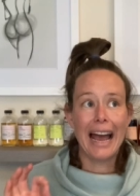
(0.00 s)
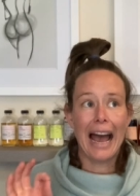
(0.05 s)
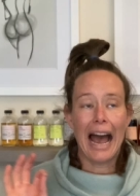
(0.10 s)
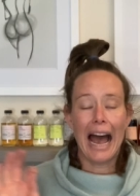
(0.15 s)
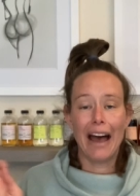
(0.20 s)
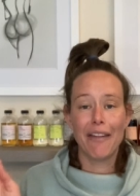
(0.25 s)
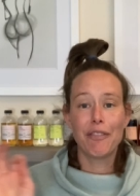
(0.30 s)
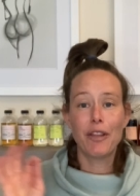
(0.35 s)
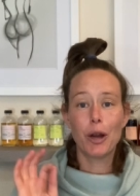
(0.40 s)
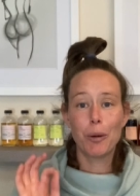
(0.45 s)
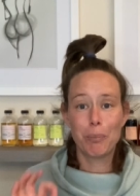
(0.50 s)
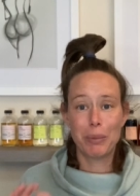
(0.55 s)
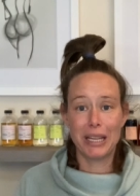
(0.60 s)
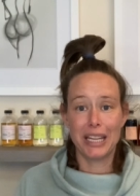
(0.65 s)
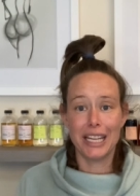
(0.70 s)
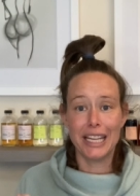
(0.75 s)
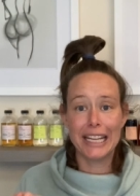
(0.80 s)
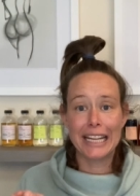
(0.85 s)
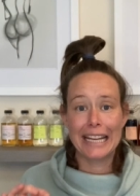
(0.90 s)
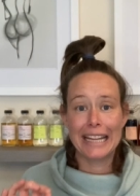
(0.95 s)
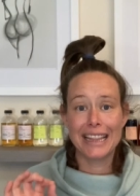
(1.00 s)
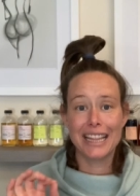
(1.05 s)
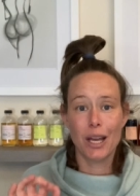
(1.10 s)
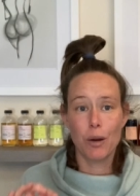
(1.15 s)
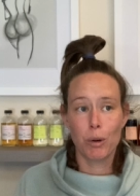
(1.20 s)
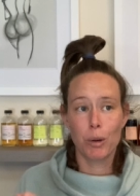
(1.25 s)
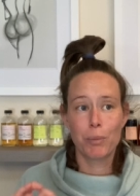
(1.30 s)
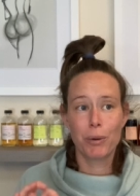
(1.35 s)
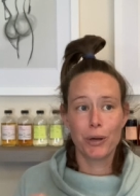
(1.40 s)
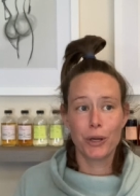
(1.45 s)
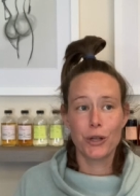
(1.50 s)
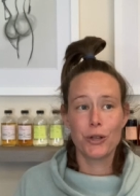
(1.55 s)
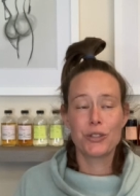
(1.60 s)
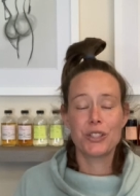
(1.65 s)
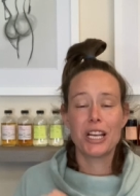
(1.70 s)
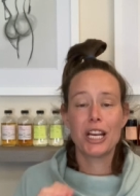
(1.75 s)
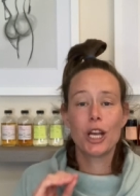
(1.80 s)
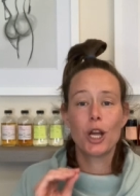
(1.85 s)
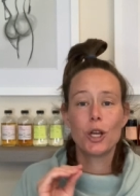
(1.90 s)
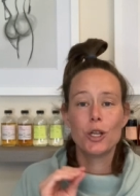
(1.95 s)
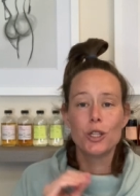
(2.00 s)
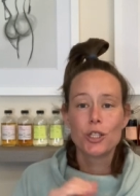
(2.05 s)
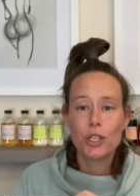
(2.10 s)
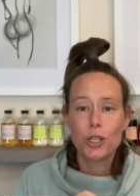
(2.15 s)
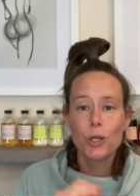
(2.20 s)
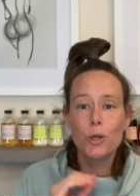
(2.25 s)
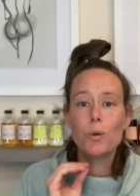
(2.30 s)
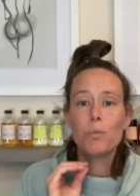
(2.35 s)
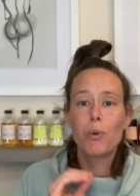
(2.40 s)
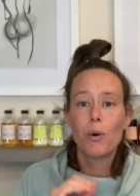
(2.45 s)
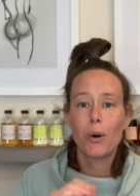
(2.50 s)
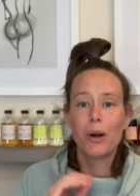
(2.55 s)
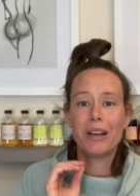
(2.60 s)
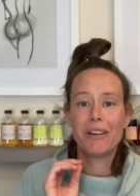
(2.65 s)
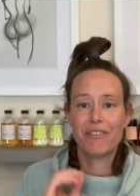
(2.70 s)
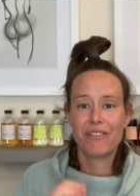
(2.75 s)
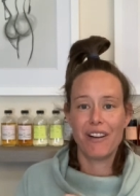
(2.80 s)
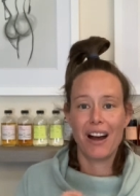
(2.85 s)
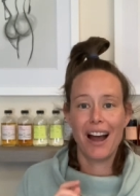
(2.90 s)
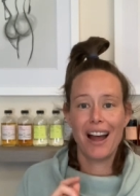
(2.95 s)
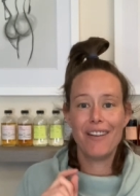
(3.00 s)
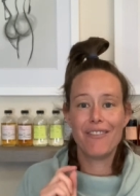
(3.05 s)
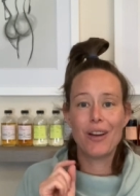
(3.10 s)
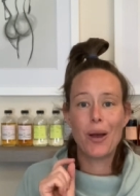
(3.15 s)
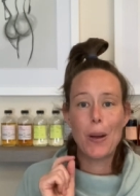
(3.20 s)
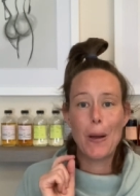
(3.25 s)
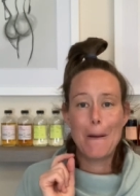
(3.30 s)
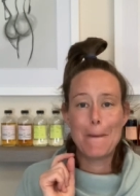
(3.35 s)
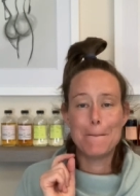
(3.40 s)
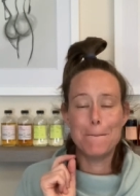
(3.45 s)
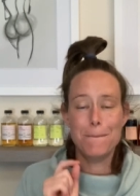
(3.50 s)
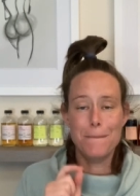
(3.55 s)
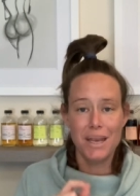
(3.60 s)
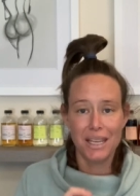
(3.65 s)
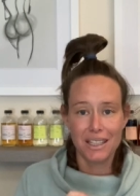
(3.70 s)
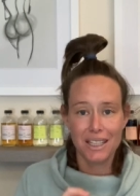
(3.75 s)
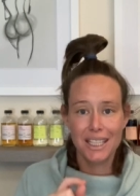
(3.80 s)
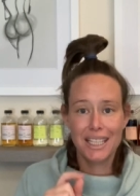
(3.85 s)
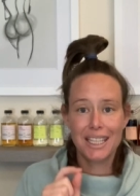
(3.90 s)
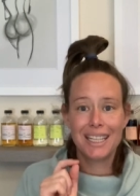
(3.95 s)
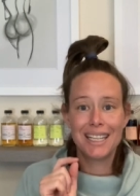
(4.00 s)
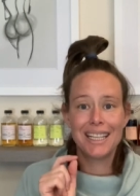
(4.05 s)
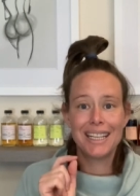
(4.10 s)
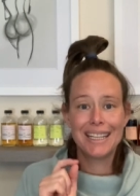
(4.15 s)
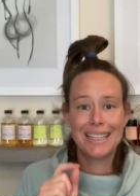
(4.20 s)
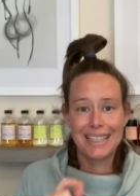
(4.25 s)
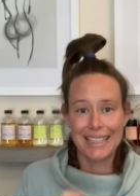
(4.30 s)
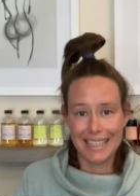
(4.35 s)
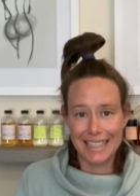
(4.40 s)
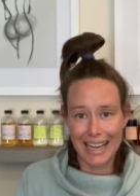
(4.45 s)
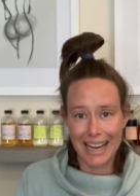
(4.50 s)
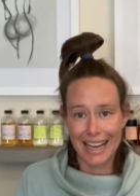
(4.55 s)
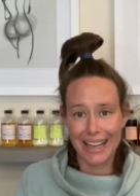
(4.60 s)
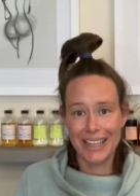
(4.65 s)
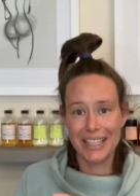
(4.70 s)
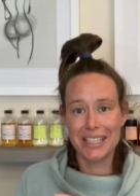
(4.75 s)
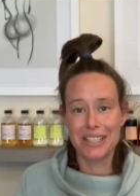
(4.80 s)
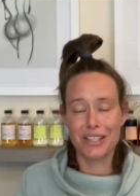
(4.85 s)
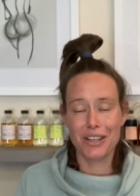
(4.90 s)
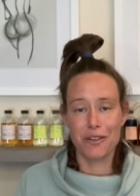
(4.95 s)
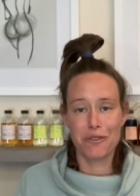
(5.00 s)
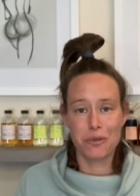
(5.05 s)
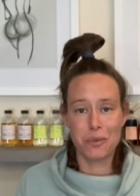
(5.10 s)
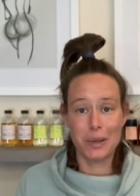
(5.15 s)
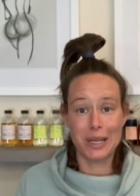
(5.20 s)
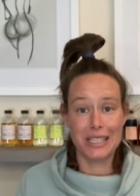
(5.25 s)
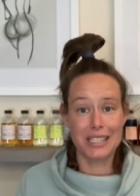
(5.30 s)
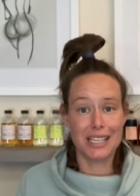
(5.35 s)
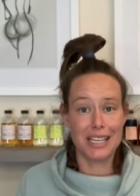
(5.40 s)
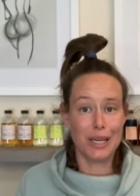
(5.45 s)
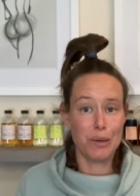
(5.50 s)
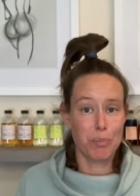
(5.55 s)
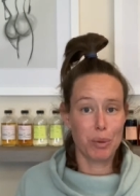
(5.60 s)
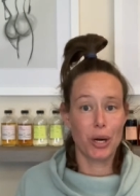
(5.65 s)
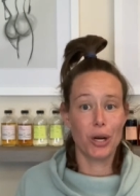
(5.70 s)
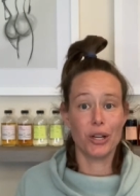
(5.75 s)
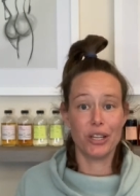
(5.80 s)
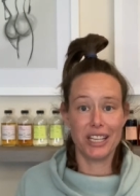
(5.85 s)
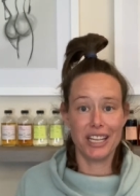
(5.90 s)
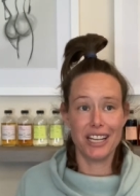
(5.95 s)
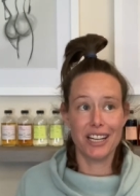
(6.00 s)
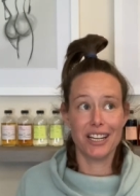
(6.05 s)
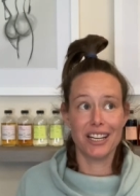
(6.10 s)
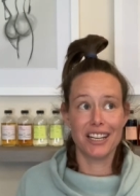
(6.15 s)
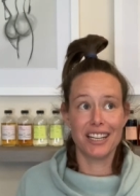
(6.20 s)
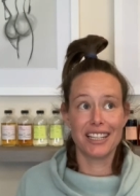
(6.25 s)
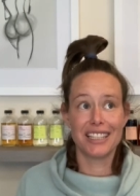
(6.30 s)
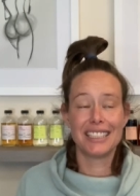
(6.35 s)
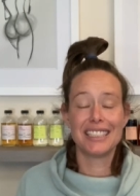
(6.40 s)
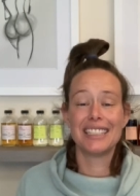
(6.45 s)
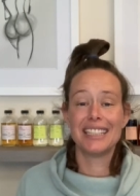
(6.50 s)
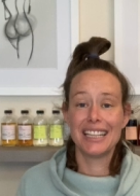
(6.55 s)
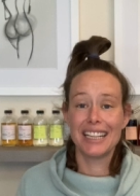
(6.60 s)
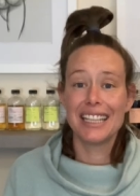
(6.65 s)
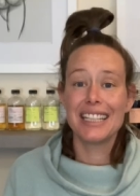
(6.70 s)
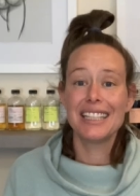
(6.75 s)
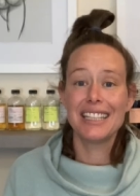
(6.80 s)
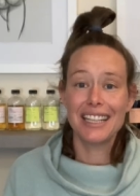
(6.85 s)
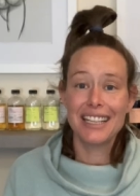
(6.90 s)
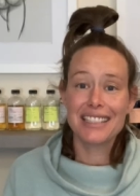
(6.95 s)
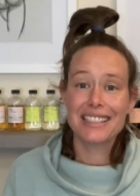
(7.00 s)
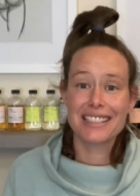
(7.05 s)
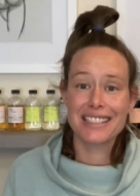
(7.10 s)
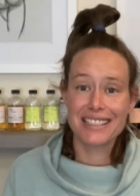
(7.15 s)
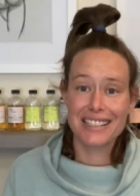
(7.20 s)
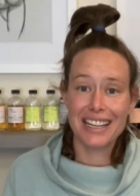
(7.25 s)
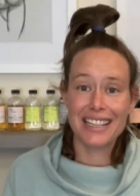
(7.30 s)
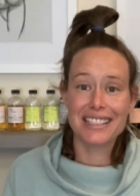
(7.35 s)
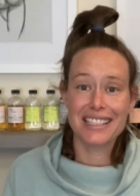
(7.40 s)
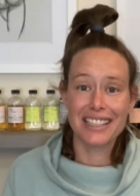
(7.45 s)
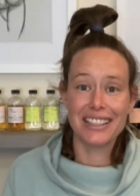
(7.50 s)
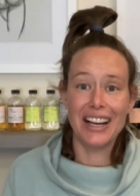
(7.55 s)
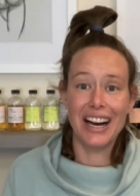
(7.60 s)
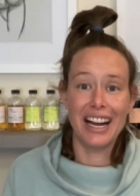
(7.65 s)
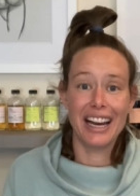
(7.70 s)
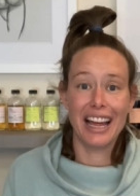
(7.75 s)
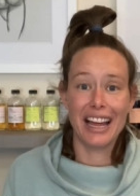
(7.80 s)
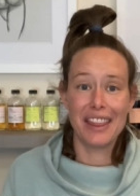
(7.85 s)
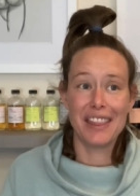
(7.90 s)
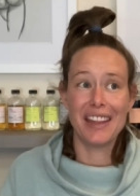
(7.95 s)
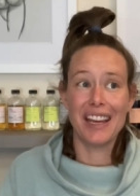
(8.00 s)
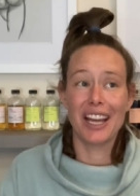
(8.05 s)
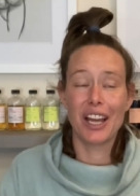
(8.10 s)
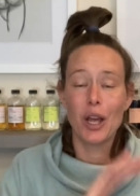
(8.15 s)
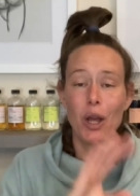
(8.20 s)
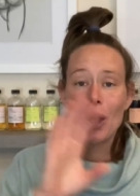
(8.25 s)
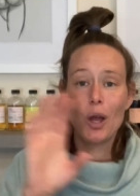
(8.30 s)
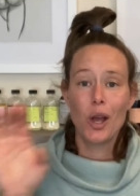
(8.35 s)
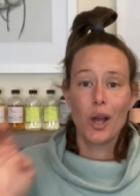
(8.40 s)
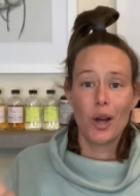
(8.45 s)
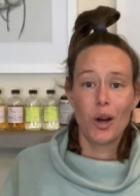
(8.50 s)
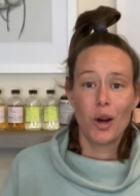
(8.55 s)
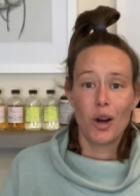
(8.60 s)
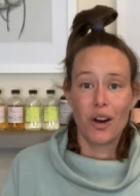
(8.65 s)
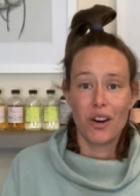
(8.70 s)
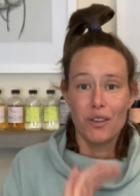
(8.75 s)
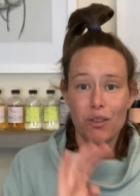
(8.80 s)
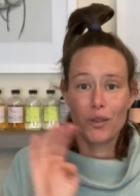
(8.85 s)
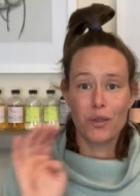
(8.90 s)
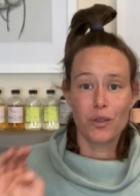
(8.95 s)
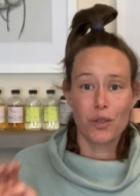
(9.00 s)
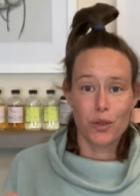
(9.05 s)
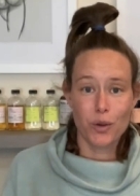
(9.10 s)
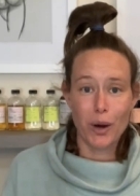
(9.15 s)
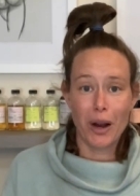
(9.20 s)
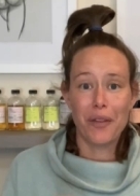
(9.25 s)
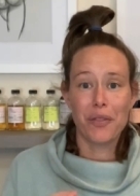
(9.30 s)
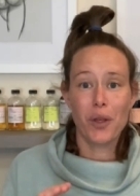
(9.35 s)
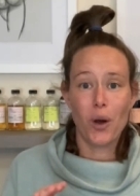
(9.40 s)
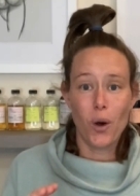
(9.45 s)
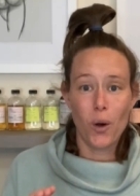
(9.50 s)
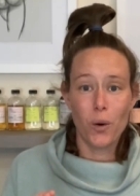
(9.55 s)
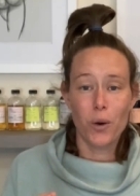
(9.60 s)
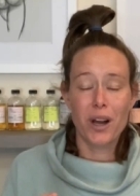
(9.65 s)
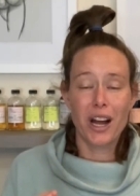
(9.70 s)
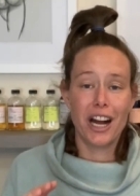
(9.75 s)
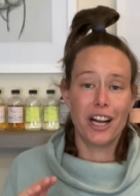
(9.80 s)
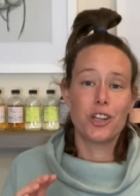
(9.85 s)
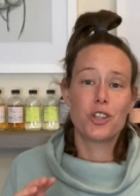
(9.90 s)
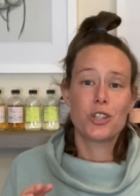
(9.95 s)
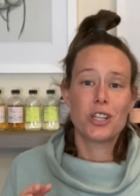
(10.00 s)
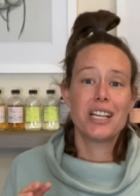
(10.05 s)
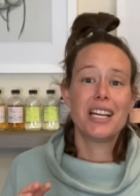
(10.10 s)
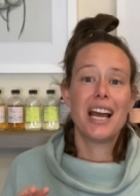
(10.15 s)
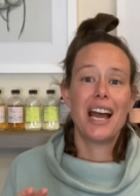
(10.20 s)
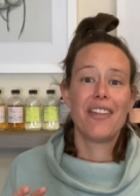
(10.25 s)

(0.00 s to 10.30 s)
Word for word: At their peak, they were producing 2.5 million gallons of whiskey per year. That's, that's a lot. I think throughout the whole country.